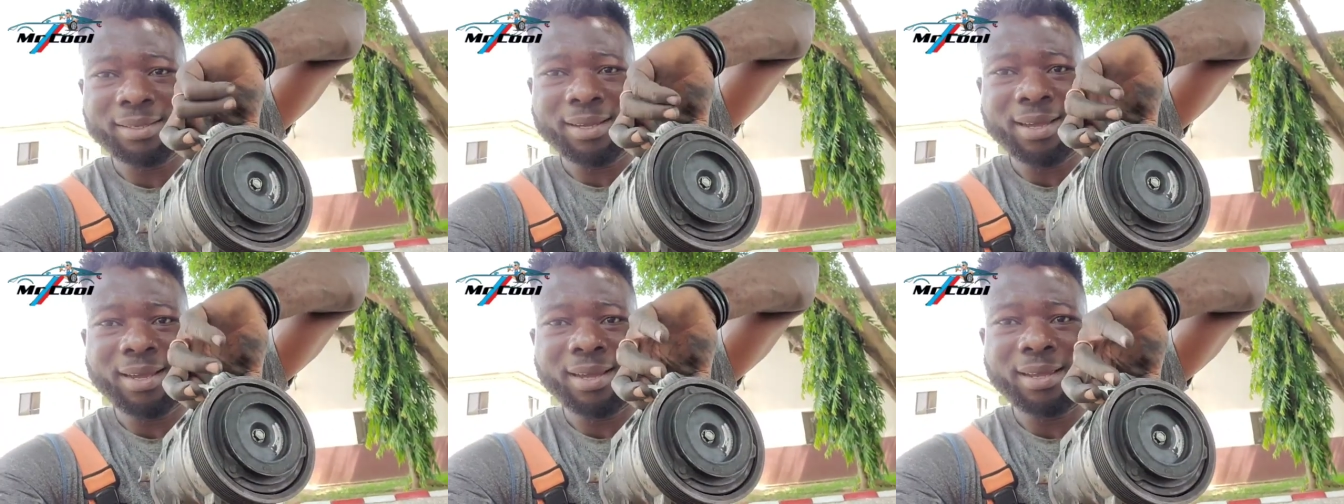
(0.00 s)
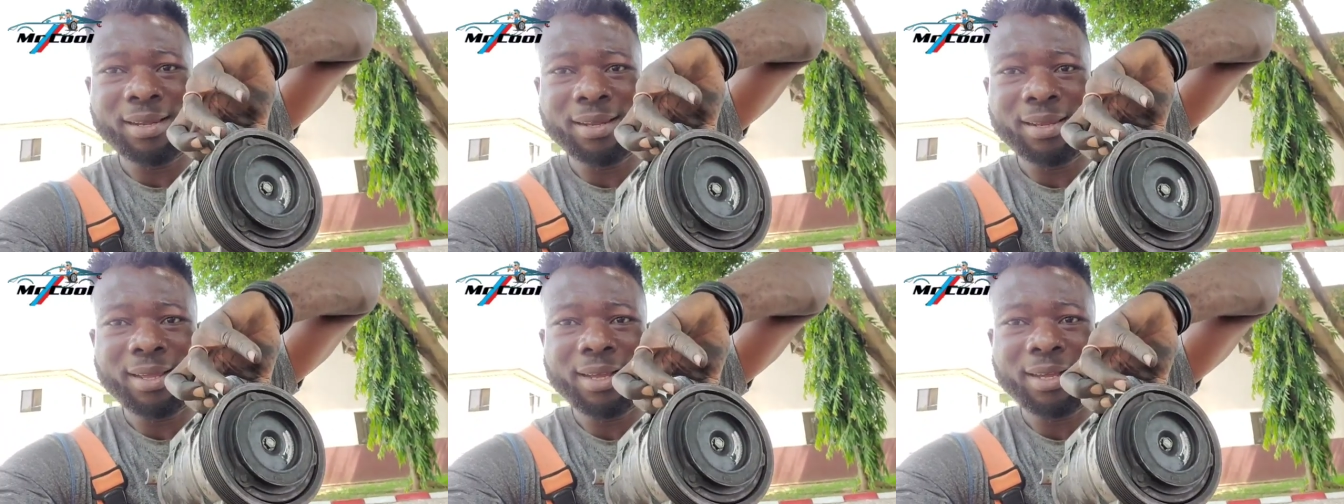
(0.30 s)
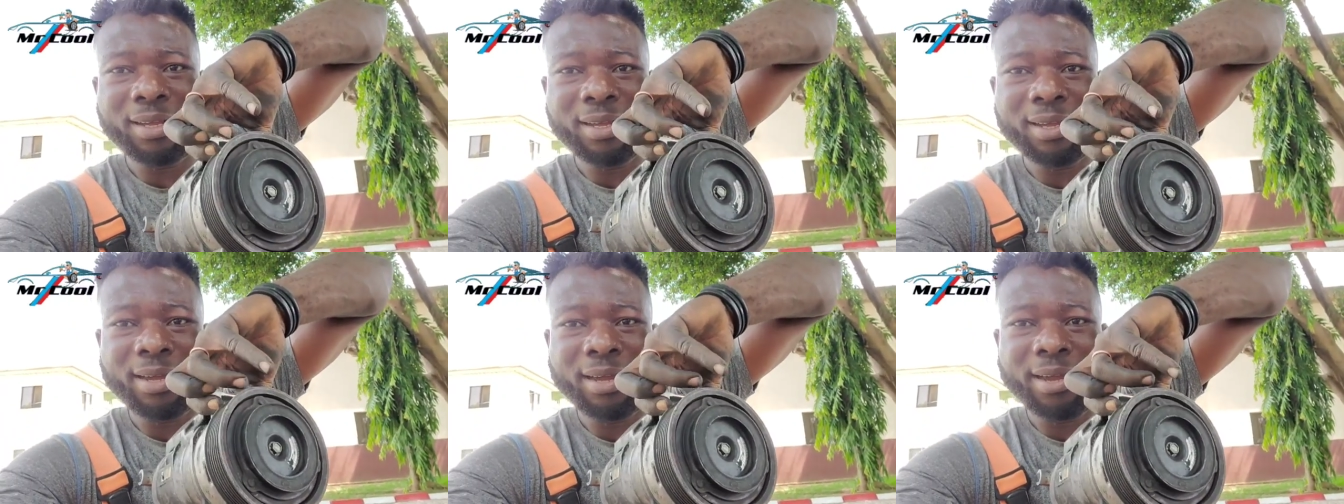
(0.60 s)
And
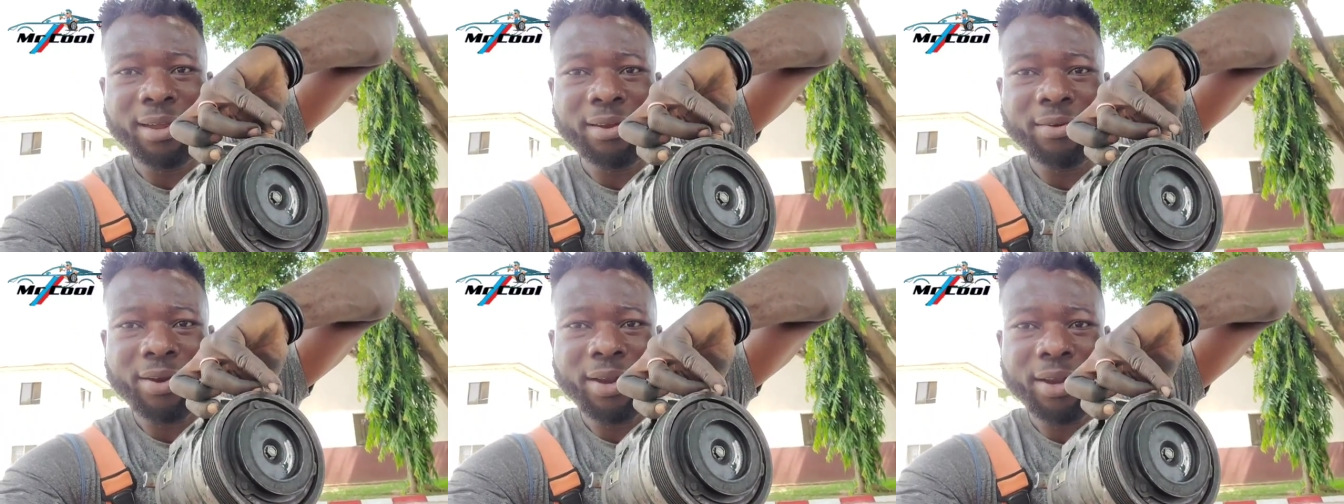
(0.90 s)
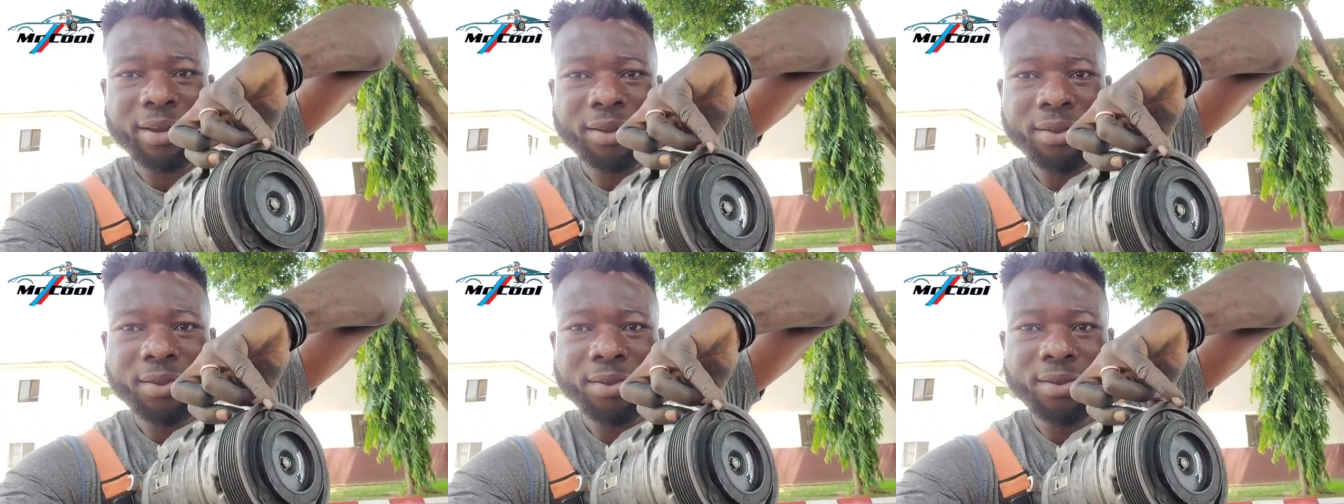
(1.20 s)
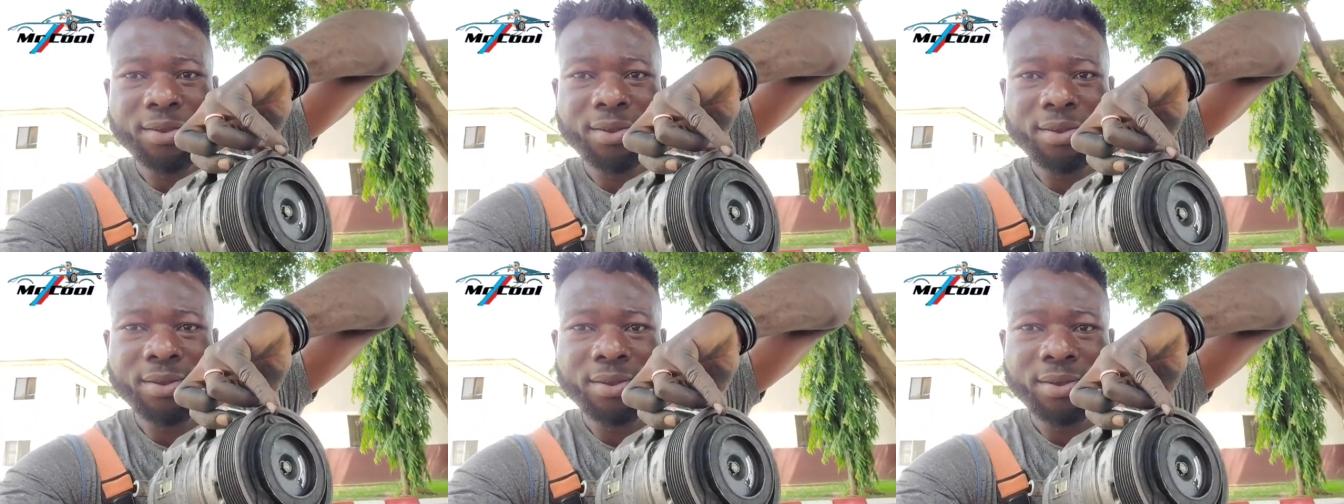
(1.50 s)
that guy right
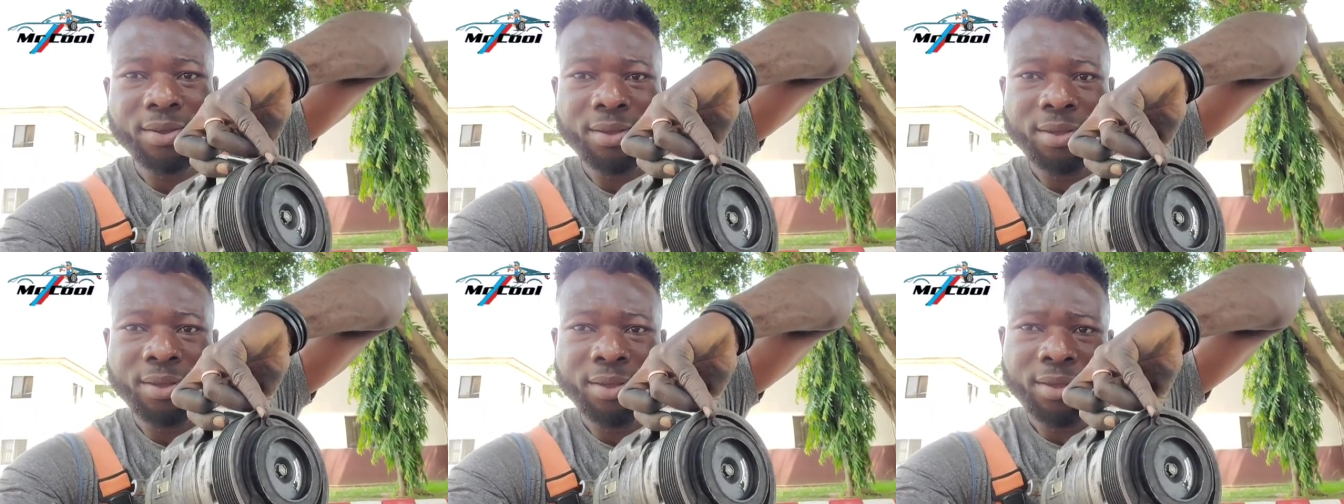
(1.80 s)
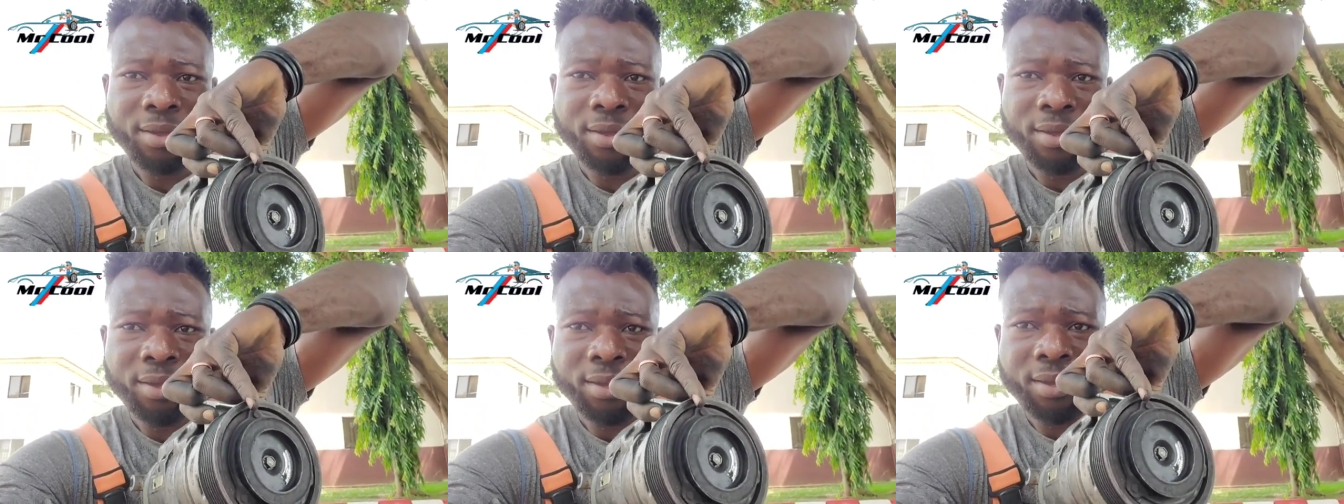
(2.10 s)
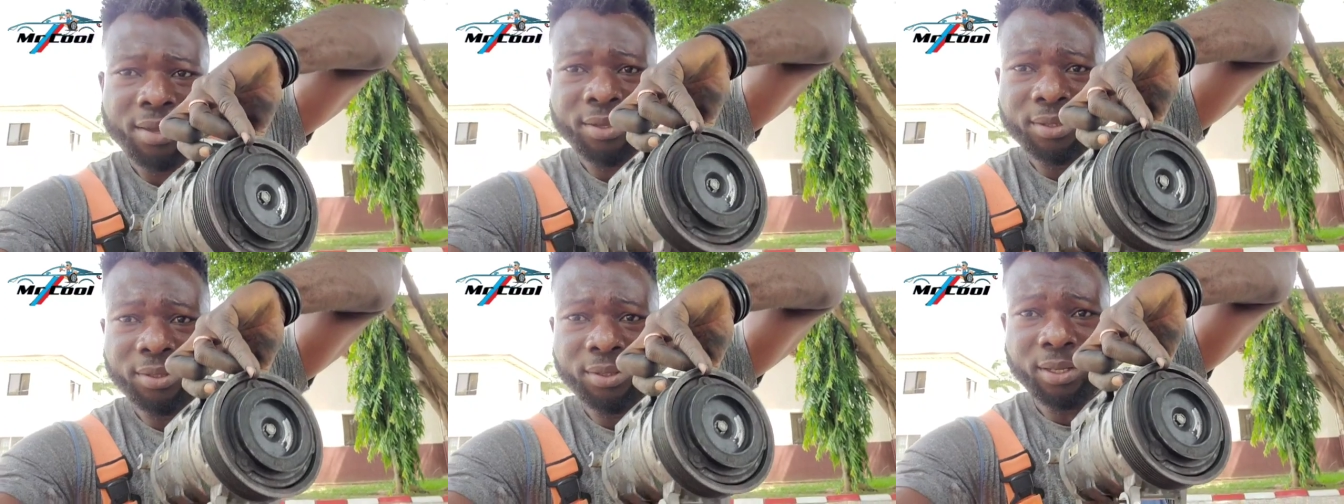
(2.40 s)
here
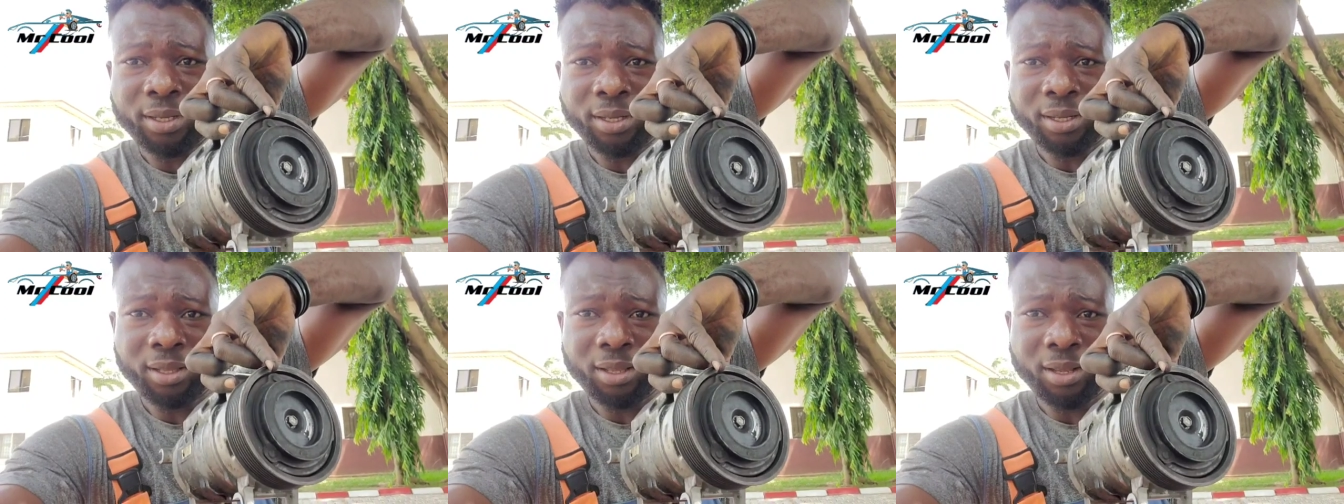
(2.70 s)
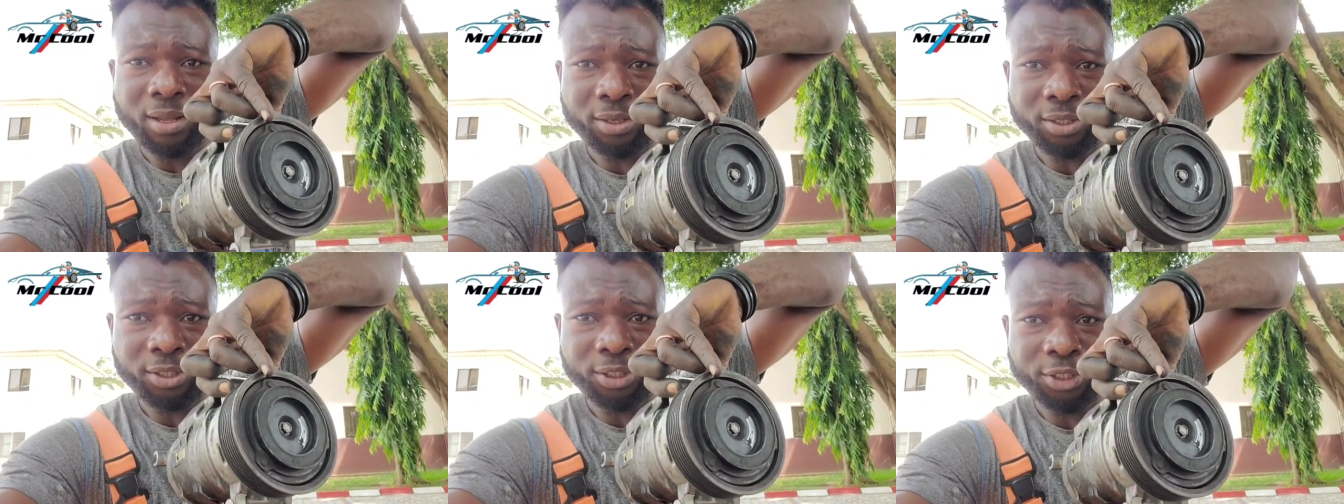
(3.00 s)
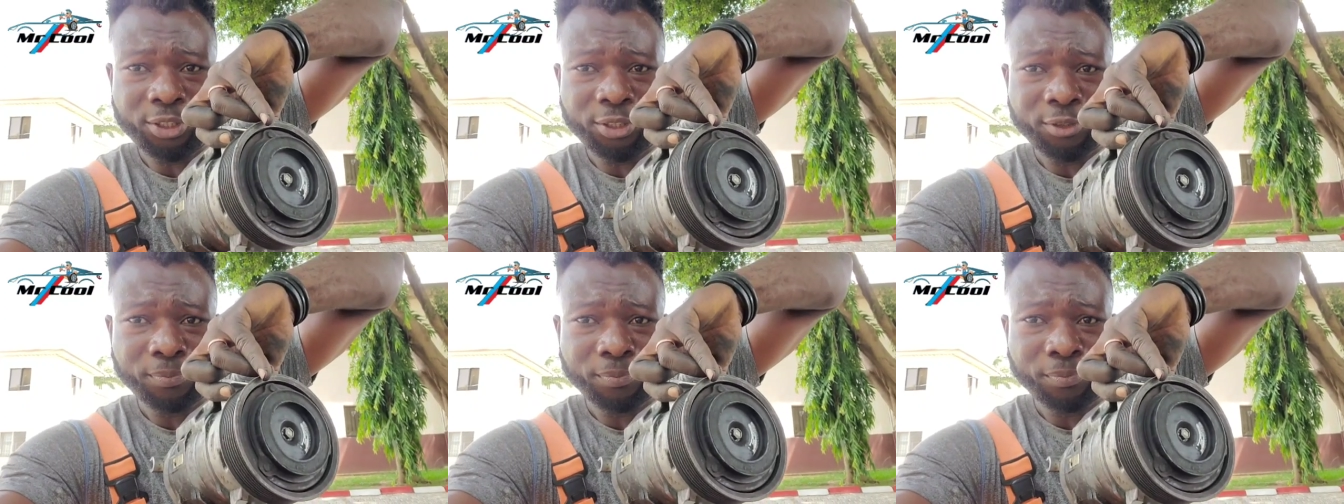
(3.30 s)
is the clutch.